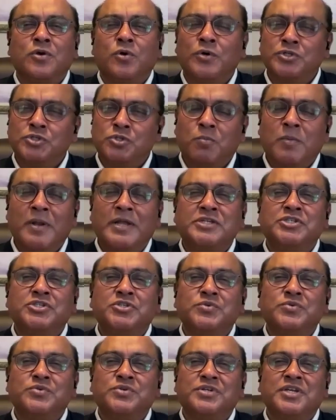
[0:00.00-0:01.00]
going to bless
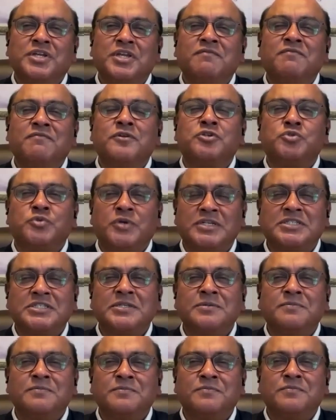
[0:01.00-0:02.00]
you if you trust
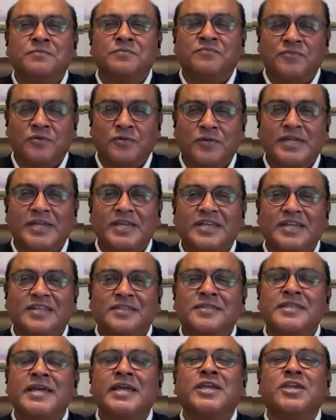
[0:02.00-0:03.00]
Him fully.
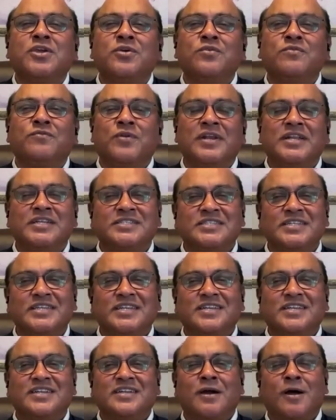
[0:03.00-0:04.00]
Thank you for
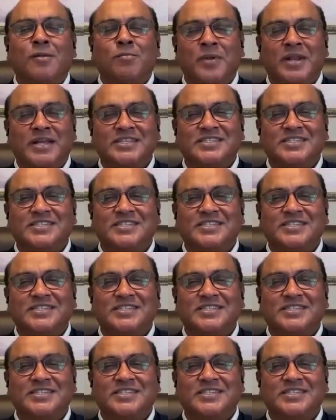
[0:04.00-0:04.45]
listening. God